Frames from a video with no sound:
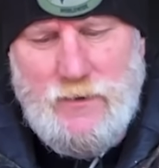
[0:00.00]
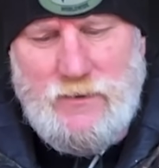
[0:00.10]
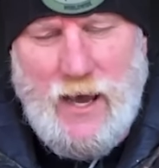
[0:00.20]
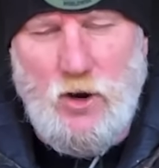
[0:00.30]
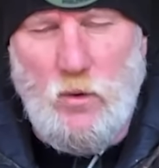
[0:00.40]

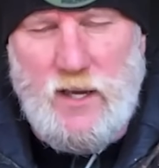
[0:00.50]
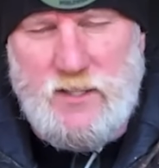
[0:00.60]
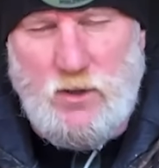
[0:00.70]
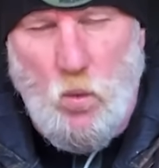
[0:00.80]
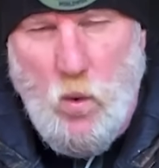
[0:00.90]
not only
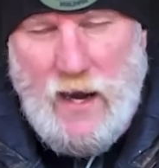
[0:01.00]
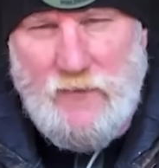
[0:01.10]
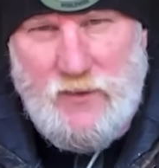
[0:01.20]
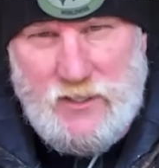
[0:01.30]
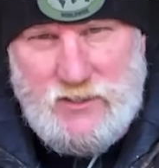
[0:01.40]
is the weight
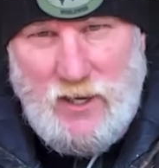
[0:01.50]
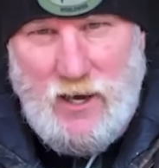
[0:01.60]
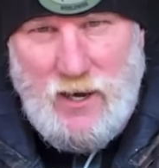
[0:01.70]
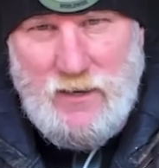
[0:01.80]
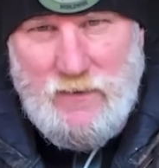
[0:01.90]
of this
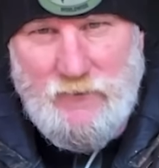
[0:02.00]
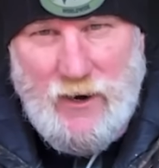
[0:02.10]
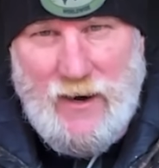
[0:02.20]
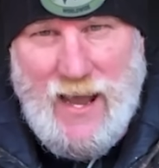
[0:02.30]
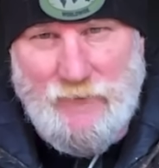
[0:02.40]
saw
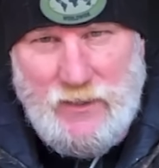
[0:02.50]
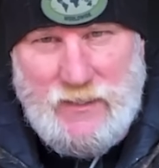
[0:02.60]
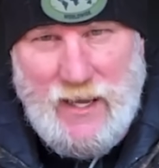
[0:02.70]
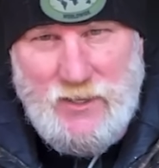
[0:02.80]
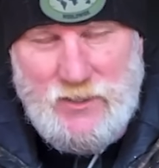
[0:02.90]
very
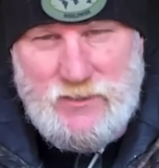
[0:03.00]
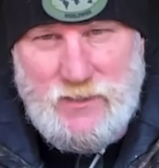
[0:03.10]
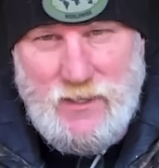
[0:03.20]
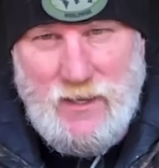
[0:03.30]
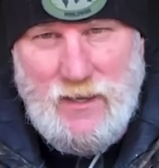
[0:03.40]
advantageous,
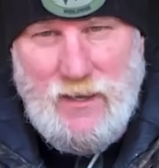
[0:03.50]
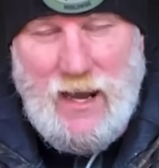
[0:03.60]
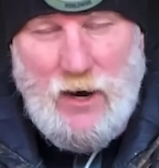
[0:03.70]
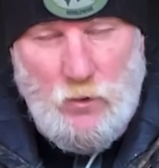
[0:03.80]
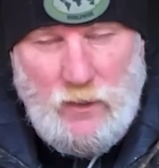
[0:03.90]

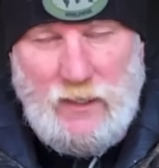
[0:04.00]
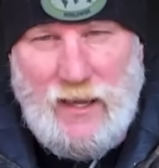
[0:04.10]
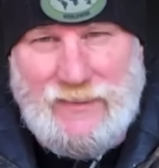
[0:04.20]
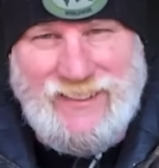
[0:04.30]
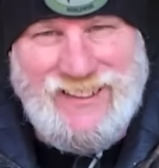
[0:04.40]
I really
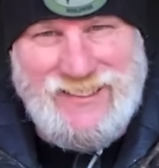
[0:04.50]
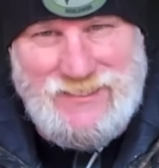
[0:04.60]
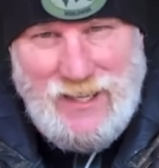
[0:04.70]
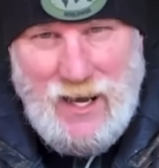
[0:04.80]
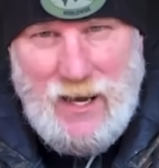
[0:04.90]
like the
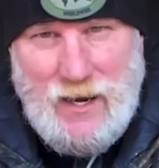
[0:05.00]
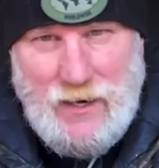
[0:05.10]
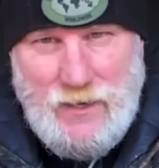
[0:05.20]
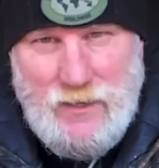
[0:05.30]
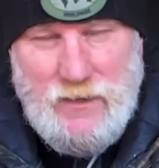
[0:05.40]

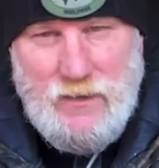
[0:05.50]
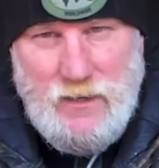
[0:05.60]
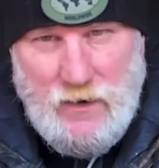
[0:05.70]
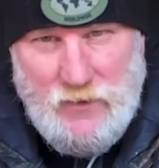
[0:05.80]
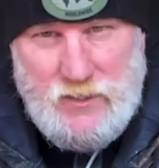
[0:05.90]
design
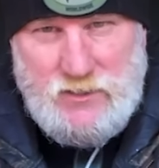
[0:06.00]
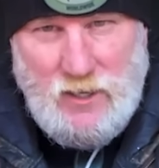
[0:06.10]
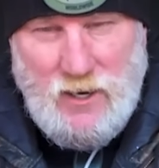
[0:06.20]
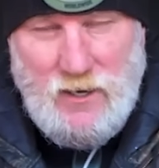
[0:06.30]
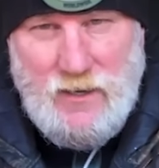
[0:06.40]
of this
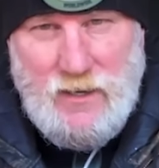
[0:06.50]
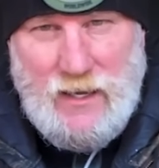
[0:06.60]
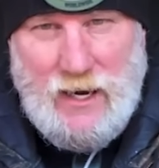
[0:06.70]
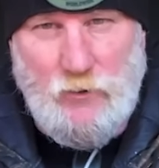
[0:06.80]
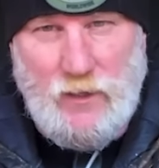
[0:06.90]
saw,
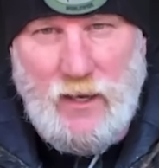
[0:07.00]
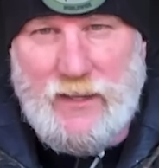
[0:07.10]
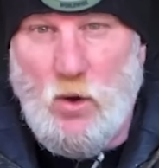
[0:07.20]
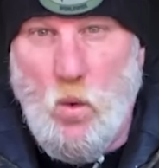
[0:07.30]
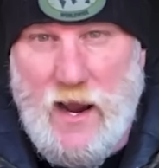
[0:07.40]
and I really
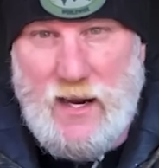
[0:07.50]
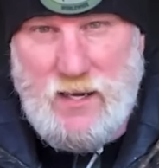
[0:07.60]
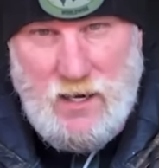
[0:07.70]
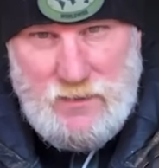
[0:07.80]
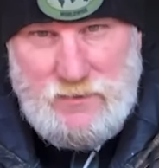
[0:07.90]
like the way it
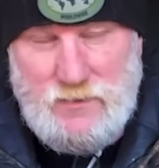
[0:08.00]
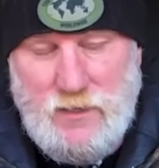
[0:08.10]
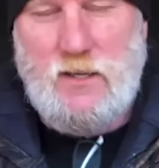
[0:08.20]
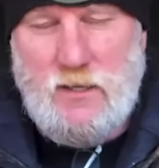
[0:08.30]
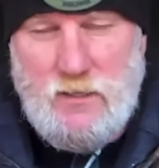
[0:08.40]
cuts.
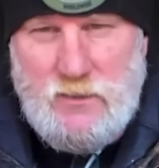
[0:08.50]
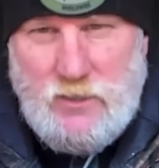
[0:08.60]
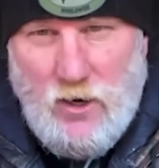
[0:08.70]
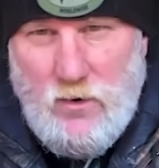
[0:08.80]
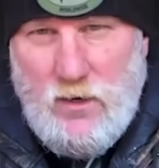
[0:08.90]

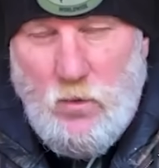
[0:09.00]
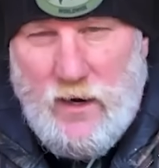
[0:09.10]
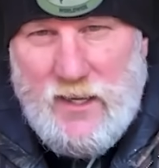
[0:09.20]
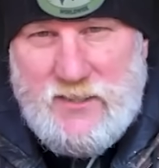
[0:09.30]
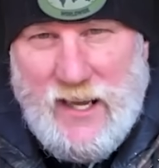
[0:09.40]
So we're
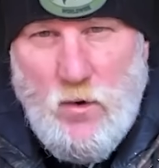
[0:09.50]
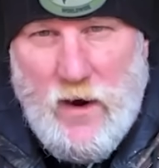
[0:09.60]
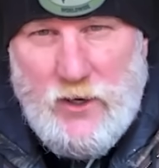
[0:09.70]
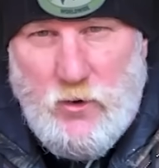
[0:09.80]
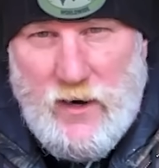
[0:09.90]
going to
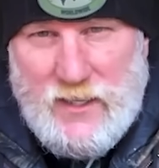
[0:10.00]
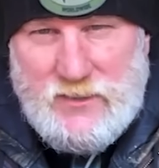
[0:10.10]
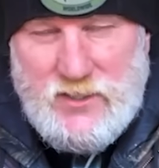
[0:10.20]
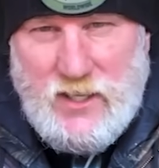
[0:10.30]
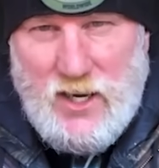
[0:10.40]
segue into our next
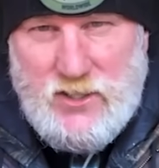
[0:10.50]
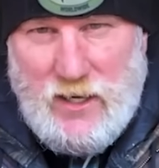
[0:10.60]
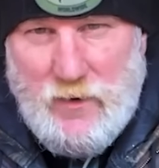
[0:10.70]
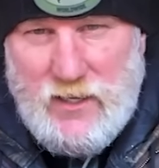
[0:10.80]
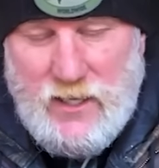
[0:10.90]
discussion.
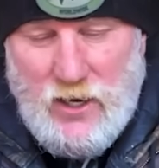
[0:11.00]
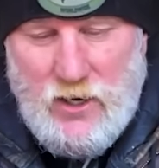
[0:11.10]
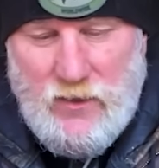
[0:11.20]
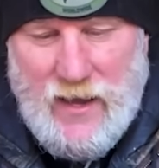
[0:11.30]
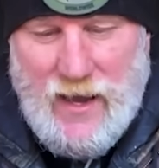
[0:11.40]
I'm going to tell
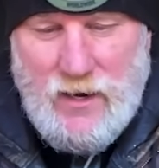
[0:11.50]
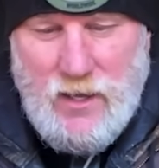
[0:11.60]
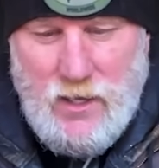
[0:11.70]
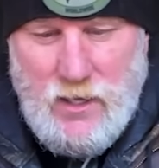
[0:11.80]
you that